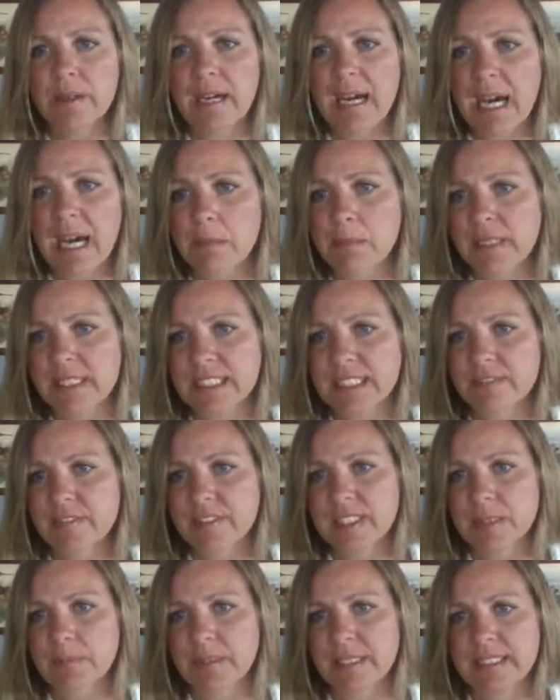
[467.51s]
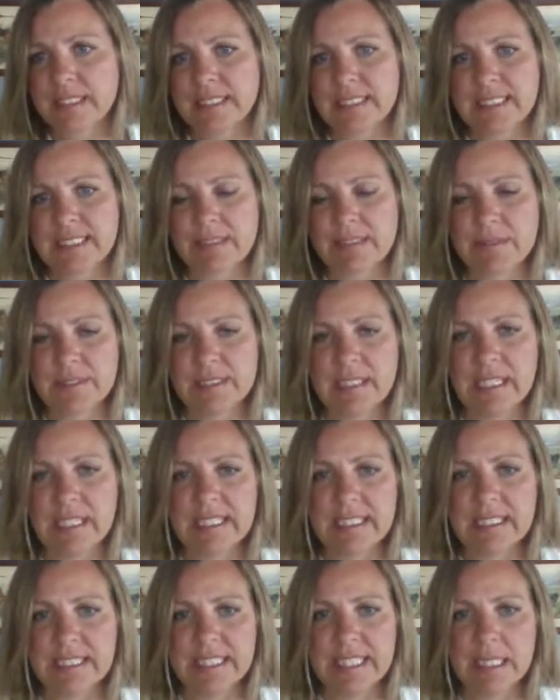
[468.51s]
how much of a species it was
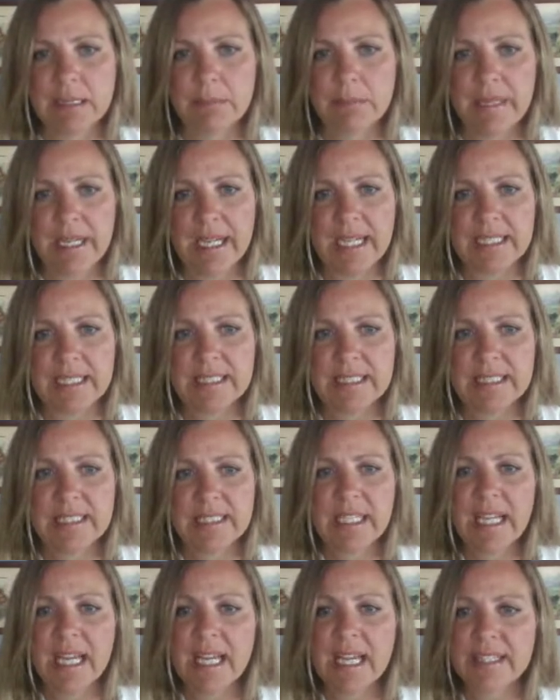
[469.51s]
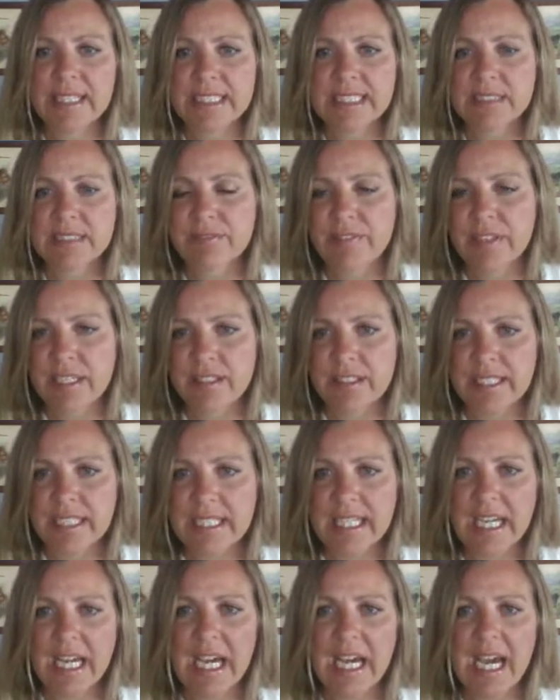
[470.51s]
likely to impact, and the
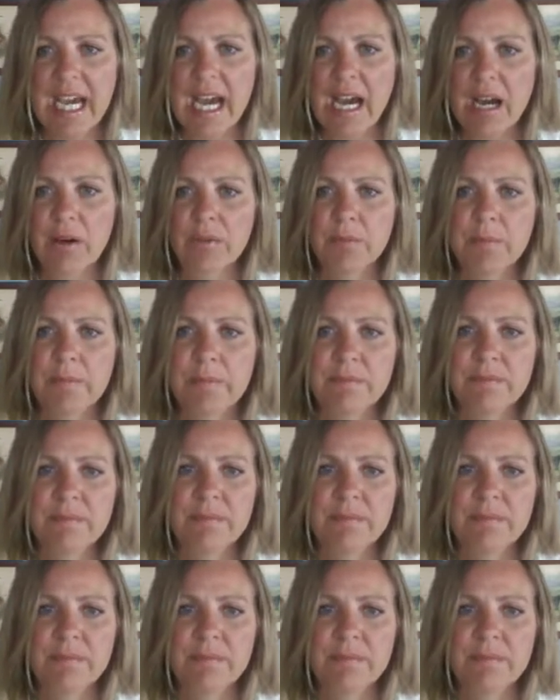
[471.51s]
severity, how